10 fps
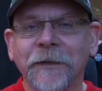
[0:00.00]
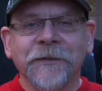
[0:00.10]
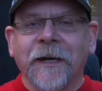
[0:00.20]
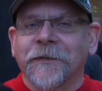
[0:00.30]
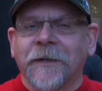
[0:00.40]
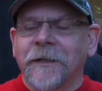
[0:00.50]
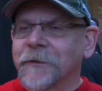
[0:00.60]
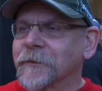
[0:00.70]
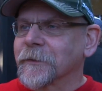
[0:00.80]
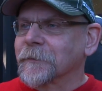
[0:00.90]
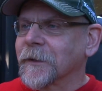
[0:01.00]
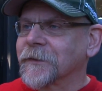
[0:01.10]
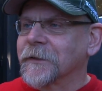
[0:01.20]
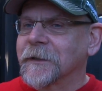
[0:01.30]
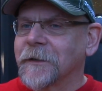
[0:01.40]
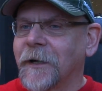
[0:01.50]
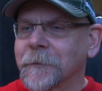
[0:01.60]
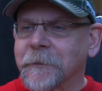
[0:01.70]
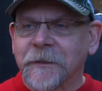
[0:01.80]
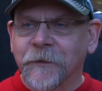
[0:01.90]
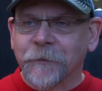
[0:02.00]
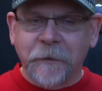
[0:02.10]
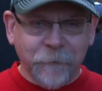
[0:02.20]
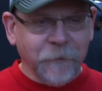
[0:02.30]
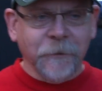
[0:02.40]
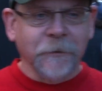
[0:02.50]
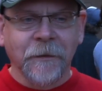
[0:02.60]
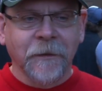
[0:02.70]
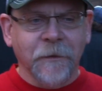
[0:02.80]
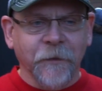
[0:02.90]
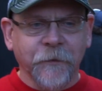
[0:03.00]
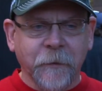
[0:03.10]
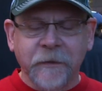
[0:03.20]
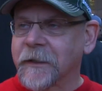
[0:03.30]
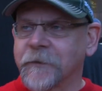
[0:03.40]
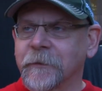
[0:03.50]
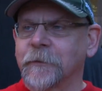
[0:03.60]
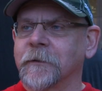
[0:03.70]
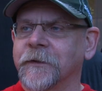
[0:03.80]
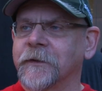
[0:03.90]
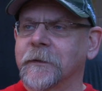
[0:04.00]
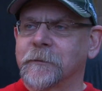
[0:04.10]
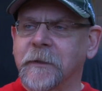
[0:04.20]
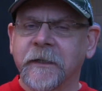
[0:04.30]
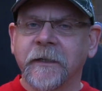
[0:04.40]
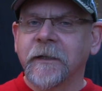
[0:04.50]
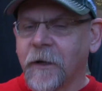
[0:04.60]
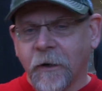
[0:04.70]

It's cascading through the rest of the economy because people are spending three quarters of their money